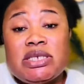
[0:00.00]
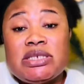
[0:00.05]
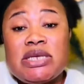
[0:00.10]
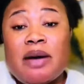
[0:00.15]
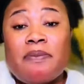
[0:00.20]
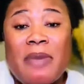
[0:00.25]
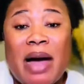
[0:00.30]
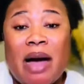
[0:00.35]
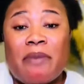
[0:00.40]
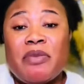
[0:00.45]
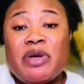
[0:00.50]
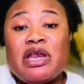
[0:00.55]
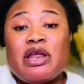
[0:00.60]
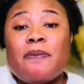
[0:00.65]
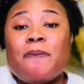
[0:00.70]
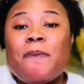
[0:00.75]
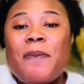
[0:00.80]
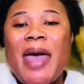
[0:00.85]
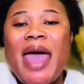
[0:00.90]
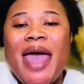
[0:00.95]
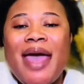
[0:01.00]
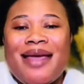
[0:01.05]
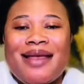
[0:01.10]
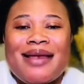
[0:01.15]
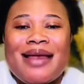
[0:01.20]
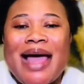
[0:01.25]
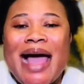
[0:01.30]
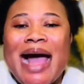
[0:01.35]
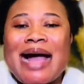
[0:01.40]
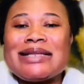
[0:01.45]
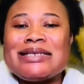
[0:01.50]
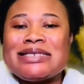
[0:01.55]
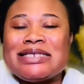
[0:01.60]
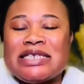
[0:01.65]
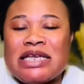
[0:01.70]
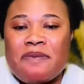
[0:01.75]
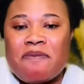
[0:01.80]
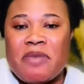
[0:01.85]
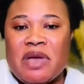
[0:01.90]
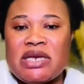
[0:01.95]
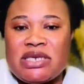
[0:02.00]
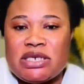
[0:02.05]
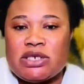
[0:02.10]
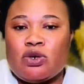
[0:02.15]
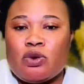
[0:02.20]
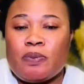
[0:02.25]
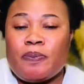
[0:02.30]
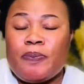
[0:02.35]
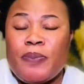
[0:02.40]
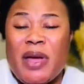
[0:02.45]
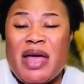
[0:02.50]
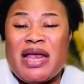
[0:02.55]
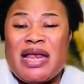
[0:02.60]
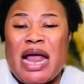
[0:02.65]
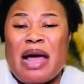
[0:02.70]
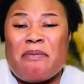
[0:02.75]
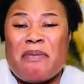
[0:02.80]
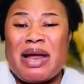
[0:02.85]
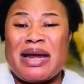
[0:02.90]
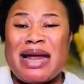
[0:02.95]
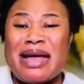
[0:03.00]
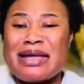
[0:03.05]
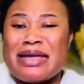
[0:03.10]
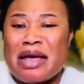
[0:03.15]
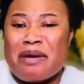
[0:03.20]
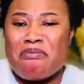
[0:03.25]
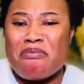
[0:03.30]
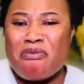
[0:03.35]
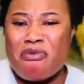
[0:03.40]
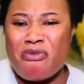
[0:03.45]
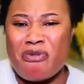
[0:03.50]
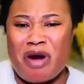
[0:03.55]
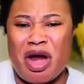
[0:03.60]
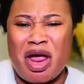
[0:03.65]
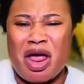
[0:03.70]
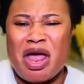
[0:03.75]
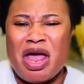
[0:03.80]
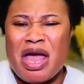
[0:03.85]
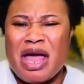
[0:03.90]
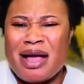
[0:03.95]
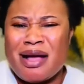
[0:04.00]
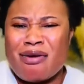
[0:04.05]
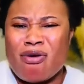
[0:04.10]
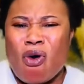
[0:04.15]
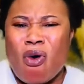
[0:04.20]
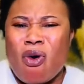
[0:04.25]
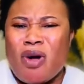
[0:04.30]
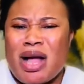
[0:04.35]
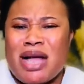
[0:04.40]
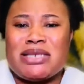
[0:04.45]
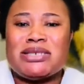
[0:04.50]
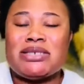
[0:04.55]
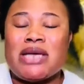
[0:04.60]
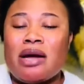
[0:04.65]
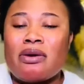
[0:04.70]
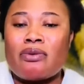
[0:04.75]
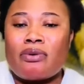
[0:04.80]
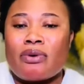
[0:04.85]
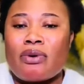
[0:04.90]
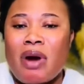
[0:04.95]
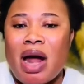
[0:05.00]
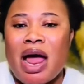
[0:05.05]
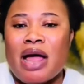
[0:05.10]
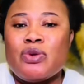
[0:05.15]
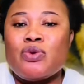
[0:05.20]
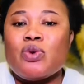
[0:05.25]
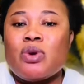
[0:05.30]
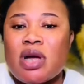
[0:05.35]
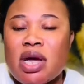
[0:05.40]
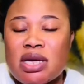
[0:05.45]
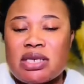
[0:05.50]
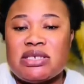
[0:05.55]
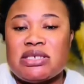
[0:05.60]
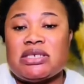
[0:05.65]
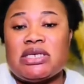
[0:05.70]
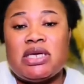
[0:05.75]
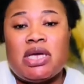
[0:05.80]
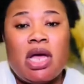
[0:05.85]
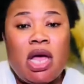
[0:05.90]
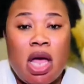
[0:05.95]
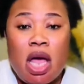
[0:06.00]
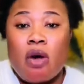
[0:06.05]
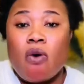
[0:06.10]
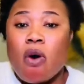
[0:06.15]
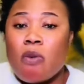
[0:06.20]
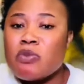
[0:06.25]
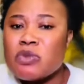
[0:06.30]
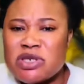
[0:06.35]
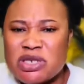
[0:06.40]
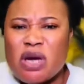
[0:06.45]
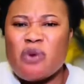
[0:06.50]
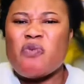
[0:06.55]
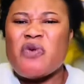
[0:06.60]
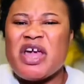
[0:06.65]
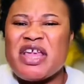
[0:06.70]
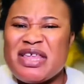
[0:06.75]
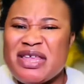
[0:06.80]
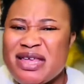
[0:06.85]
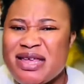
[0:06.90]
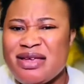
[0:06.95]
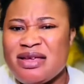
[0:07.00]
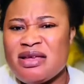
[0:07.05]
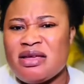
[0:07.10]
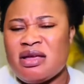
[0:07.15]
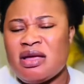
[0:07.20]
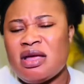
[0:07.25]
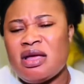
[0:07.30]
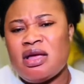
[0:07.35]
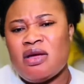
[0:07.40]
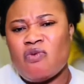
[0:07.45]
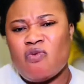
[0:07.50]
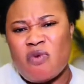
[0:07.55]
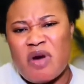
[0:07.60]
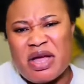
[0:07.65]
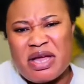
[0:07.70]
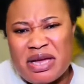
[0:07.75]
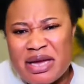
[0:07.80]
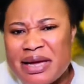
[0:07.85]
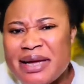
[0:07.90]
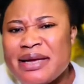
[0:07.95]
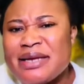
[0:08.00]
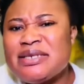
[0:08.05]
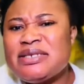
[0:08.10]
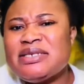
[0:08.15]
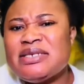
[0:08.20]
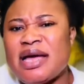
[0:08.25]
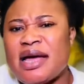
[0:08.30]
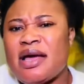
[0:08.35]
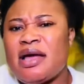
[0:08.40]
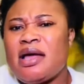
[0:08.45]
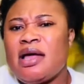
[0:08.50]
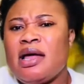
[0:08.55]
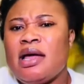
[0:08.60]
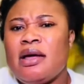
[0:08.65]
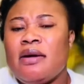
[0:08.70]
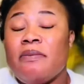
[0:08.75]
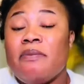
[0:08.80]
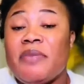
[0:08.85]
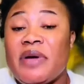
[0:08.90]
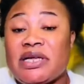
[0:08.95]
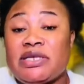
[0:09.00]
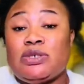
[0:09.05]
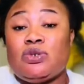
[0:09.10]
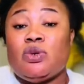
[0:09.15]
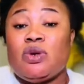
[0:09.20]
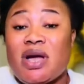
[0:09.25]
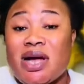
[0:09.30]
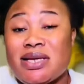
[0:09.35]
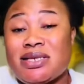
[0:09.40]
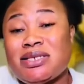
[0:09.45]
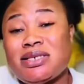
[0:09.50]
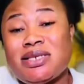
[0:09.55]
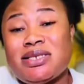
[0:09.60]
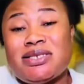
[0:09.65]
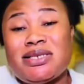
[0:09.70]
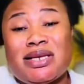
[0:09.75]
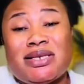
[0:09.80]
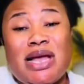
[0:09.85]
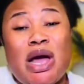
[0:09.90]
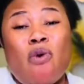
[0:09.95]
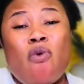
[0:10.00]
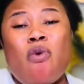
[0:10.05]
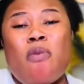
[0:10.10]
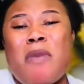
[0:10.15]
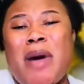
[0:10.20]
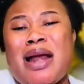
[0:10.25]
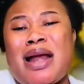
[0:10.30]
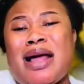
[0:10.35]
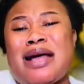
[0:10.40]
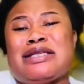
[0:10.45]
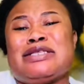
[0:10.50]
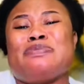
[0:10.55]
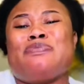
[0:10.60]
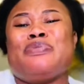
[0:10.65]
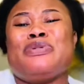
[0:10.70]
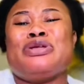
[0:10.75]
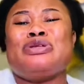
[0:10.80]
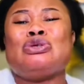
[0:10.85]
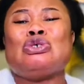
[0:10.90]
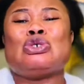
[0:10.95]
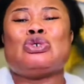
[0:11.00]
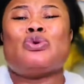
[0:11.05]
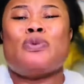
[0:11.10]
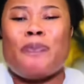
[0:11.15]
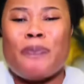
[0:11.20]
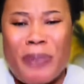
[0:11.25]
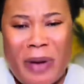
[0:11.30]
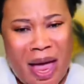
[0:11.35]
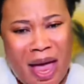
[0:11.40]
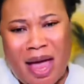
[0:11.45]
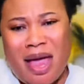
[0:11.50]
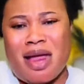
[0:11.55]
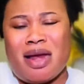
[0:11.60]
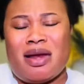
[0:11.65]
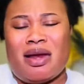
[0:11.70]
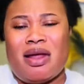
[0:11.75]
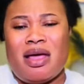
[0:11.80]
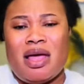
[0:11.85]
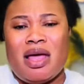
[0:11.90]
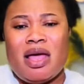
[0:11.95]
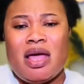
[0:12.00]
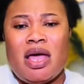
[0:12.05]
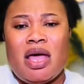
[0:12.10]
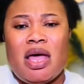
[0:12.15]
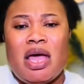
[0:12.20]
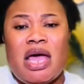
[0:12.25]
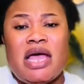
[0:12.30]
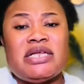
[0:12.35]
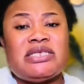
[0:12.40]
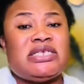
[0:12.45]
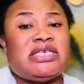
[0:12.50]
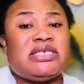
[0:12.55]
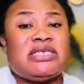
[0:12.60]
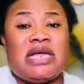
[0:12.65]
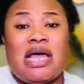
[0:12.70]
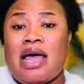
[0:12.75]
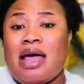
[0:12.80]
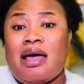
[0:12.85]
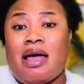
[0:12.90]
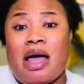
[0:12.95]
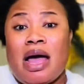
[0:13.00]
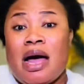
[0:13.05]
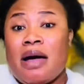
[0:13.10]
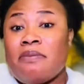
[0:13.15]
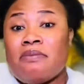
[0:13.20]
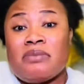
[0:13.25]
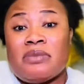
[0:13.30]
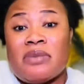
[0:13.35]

some mamini pain atimede no pain ama na yemre or kasakra. You can see e wo musa wenyi die. But you can see so that woman has been through pain. It is a